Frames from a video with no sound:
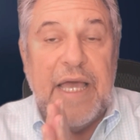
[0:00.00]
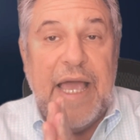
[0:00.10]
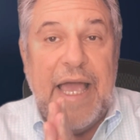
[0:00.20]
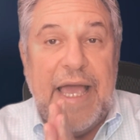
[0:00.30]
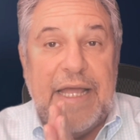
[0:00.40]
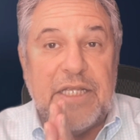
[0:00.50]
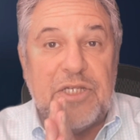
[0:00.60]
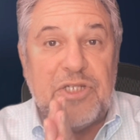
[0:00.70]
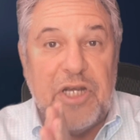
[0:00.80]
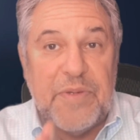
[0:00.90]
and
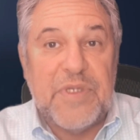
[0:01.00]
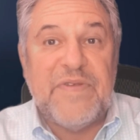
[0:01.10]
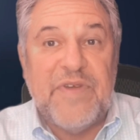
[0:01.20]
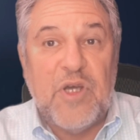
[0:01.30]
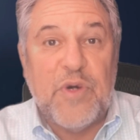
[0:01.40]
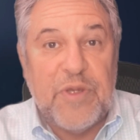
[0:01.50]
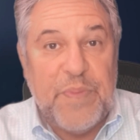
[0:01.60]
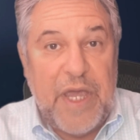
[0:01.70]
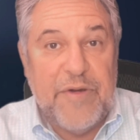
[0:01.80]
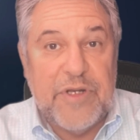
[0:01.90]
share this video with a
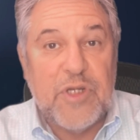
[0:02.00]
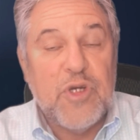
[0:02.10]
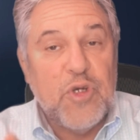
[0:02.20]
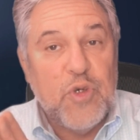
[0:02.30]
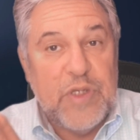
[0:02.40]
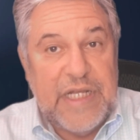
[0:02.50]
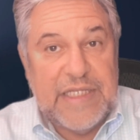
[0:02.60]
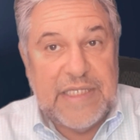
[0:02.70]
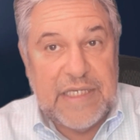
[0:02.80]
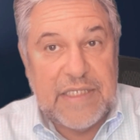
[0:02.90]
parent who
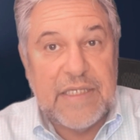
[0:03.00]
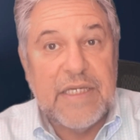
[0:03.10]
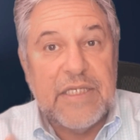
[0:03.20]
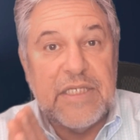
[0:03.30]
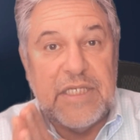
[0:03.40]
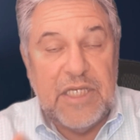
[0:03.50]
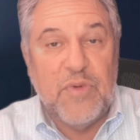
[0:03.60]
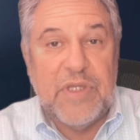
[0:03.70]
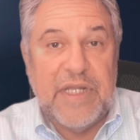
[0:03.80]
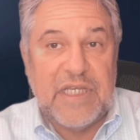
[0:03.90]
needs this. See you
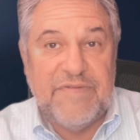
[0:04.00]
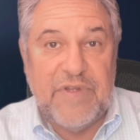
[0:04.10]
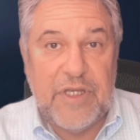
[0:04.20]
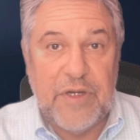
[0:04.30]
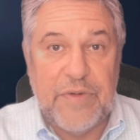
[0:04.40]
in the next video.